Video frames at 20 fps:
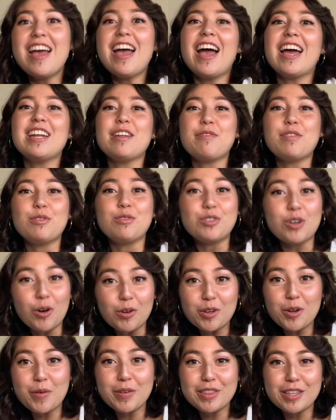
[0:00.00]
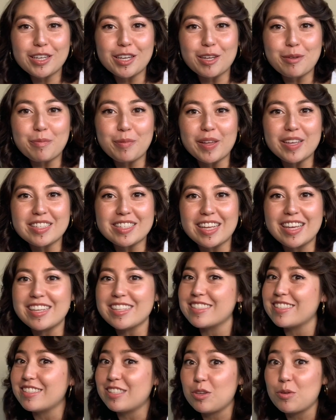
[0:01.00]
And if you don't know what The Good Place
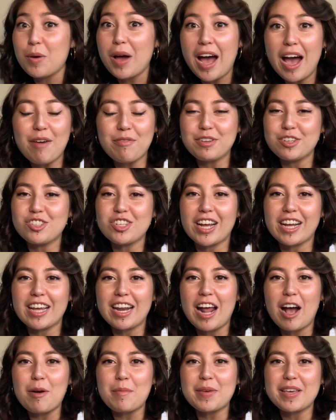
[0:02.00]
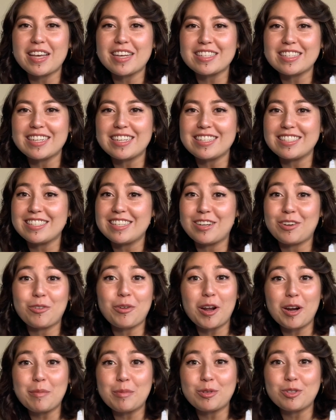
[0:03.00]
is, you have to check it out because it is an
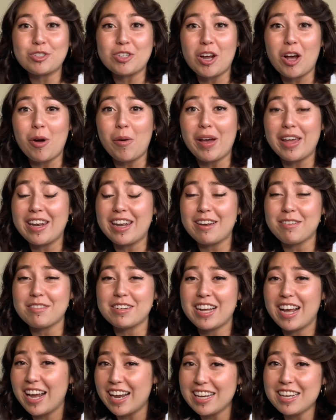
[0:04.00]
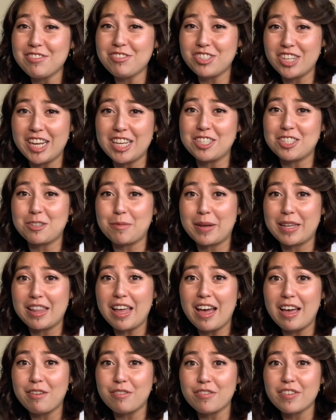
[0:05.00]
incredible show and it kind of changed my
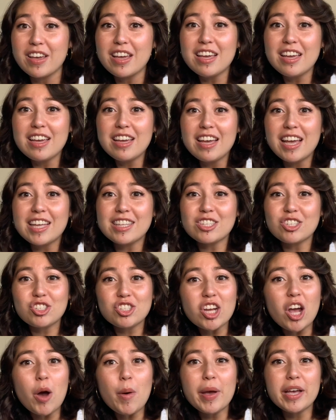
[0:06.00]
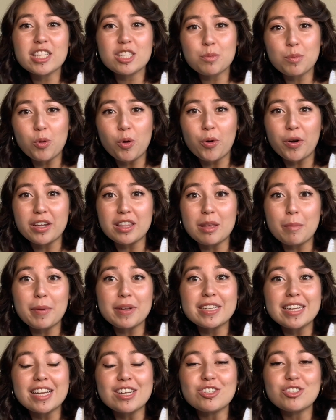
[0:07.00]
life. It's a show exploring the
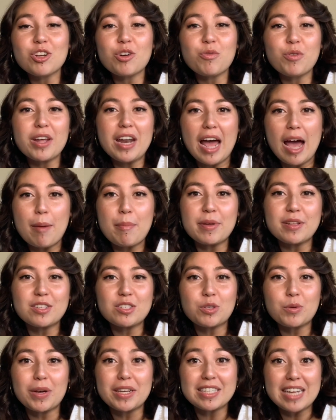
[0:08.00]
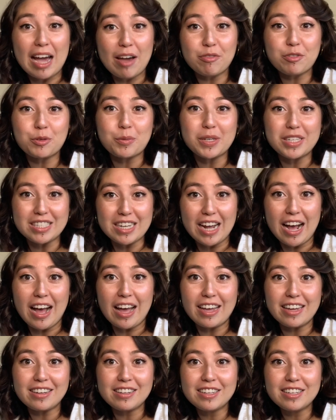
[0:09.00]
potential of what happens to us after we
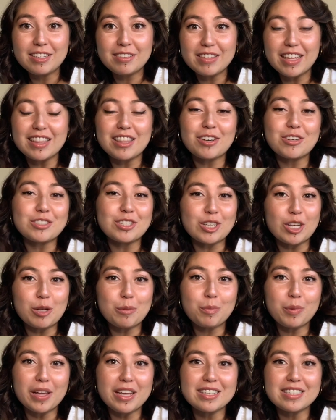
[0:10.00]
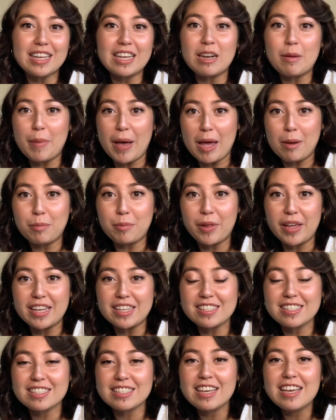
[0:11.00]
die, that there's a good place and a bad
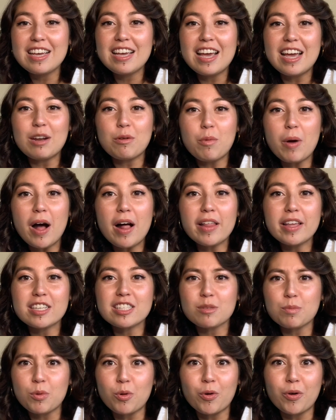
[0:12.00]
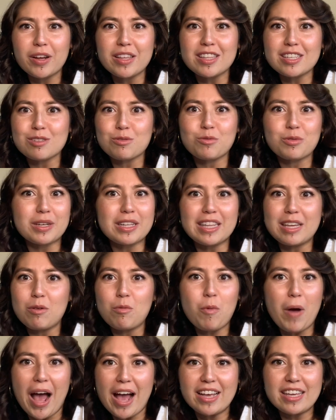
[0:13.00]
place. And while exploring this really
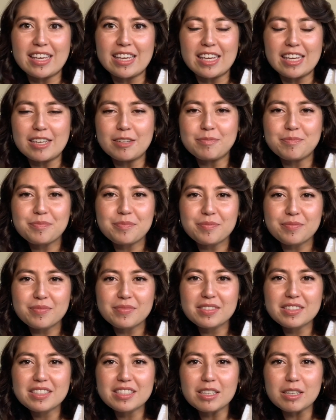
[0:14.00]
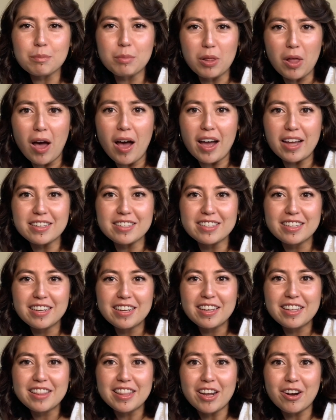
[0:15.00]
wacky plot,
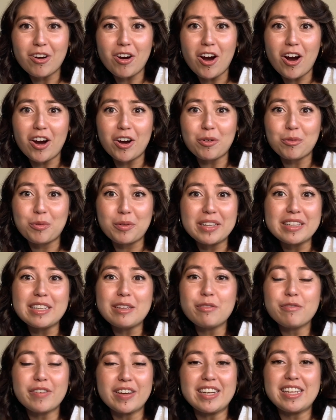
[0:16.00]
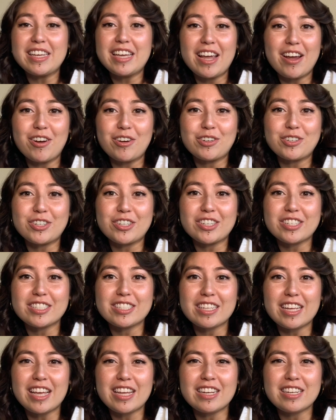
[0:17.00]
there are really funny characters,
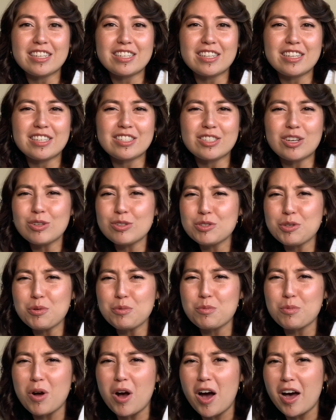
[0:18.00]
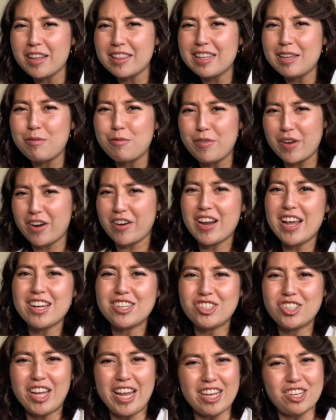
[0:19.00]
and it's also oddly very
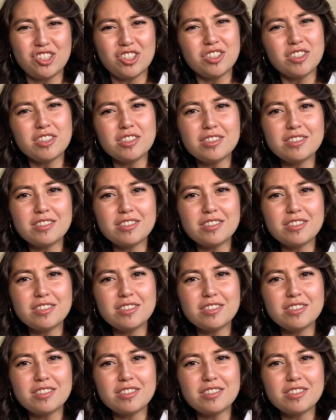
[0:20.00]
educational.